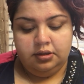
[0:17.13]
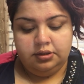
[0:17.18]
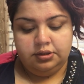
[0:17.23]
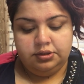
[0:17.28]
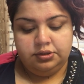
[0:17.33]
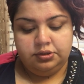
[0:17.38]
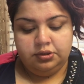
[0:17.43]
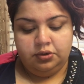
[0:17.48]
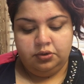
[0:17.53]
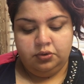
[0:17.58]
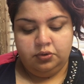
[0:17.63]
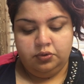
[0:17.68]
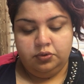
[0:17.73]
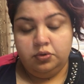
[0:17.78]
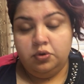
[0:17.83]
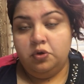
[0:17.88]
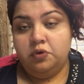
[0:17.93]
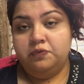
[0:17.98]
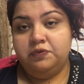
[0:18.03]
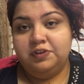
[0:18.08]
So
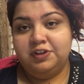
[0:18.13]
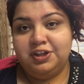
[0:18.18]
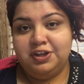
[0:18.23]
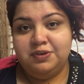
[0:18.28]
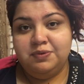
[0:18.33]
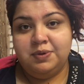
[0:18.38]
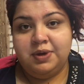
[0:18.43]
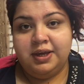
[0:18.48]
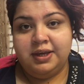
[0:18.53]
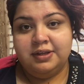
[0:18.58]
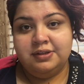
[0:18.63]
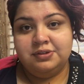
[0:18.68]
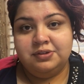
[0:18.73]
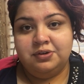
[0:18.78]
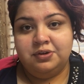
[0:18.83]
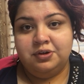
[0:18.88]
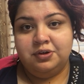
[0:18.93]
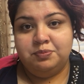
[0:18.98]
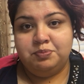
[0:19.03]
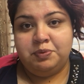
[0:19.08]
hopefully you guys
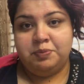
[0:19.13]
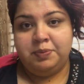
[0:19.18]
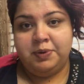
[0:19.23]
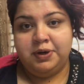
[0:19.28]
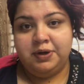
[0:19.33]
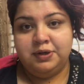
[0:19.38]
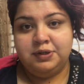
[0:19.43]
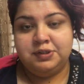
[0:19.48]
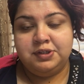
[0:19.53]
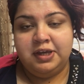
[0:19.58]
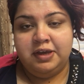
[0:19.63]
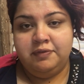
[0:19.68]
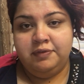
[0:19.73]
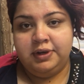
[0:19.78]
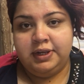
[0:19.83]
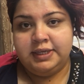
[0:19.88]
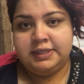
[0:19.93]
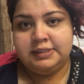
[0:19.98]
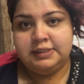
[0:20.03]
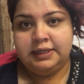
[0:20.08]
are preparing to have a
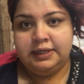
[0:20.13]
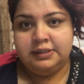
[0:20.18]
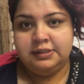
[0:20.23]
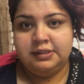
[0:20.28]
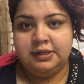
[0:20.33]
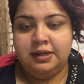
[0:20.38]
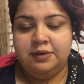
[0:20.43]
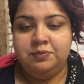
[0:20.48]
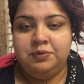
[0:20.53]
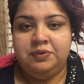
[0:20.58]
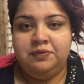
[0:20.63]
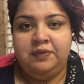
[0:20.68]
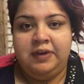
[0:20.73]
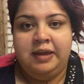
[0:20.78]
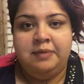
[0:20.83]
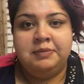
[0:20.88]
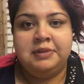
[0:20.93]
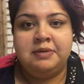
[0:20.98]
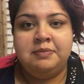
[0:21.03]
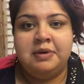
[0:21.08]
nice day today with
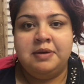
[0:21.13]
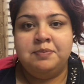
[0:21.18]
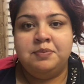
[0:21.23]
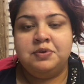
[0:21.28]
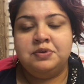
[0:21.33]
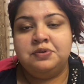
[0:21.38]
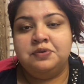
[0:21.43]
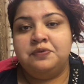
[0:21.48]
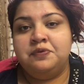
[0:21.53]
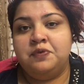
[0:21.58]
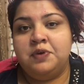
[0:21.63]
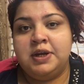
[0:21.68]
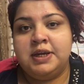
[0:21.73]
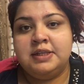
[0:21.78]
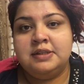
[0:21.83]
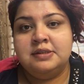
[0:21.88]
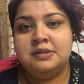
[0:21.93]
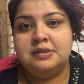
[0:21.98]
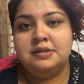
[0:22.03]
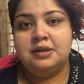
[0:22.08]
family members or
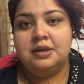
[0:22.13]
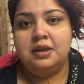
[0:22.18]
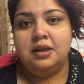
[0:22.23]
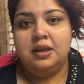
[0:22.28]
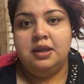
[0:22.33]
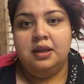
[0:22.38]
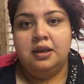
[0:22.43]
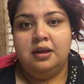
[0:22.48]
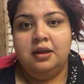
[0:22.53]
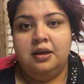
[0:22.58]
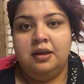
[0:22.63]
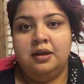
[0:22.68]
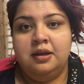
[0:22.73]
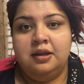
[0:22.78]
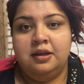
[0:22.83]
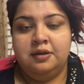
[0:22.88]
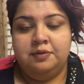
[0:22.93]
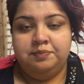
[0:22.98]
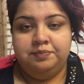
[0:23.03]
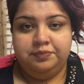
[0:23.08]
friends.
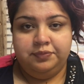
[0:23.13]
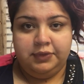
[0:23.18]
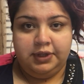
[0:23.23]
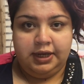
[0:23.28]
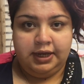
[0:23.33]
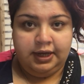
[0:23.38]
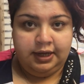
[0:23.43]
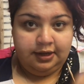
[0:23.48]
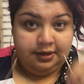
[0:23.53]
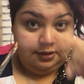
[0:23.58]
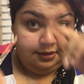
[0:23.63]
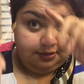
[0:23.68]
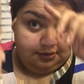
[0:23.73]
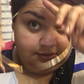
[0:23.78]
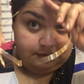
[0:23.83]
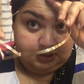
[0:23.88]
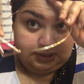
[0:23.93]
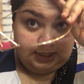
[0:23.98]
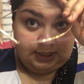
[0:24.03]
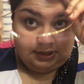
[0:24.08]
And
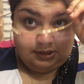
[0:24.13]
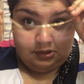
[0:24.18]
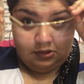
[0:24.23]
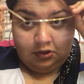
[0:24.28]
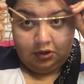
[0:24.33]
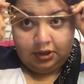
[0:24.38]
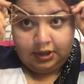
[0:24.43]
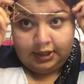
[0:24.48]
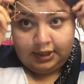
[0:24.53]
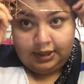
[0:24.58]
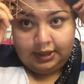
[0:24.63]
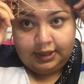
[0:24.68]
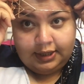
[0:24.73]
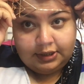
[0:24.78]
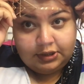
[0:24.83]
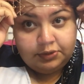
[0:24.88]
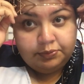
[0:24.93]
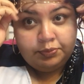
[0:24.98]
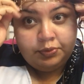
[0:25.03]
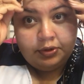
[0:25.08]
to get started, I
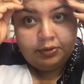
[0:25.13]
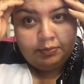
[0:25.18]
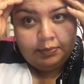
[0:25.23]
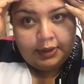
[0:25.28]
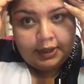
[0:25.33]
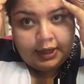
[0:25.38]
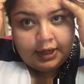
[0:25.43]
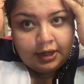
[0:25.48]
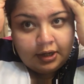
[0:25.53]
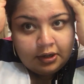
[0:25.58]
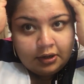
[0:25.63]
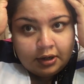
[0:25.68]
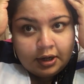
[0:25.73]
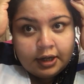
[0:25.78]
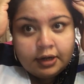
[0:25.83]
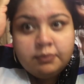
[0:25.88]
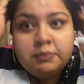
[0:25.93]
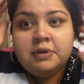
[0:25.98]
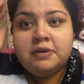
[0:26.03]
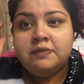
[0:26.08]
like to put my hair
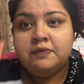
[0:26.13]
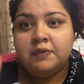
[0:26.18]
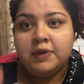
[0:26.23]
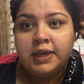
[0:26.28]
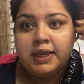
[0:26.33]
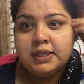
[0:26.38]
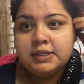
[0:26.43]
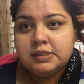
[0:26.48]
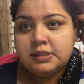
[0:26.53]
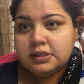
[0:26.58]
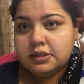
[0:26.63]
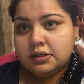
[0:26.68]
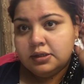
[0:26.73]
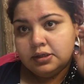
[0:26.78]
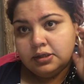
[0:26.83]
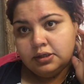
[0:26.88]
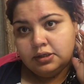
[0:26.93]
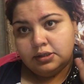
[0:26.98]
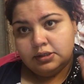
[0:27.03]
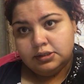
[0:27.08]
out of my face.
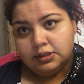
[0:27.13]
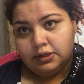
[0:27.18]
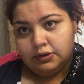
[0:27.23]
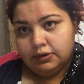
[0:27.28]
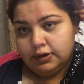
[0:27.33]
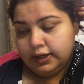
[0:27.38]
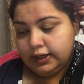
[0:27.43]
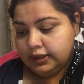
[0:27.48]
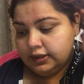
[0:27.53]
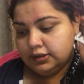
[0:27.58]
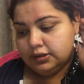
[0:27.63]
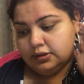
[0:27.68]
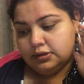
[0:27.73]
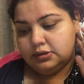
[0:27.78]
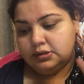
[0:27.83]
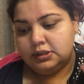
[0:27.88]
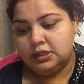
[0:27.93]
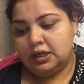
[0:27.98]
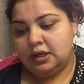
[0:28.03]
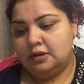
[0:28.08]
I don't like
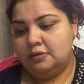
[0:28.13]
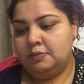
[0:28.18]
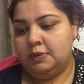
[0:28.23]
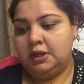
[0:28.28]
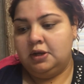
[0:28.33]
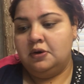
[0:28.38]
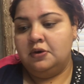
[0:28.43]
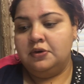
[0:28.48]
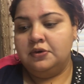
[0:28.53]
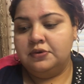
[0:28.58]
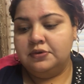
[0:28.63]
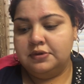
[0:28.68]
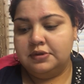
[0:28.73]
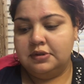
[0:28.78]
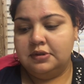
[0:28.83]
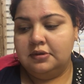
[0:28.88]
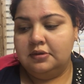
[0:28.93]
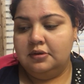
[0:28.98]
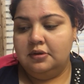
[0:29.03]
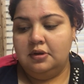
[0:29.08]
to get my curls
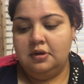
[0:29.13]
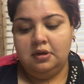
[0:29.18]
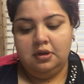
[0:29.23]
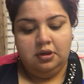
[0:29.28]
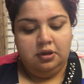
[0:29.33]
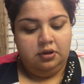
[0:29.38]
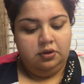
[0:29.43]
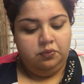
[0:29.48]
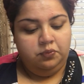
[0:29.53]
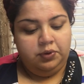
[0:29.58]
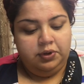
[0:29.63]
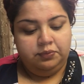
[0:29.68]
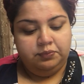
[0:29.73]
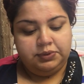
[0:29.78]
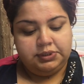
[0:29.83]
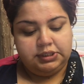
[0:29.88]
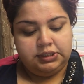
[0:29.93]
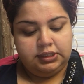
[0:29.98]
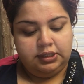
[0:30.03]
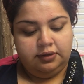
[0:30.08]
wet
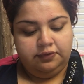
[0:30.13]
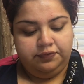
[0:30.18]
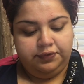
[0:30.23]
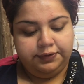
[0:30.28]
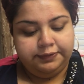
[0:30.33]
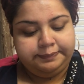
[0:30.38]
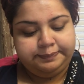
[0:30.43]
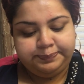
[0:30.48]
with stuff.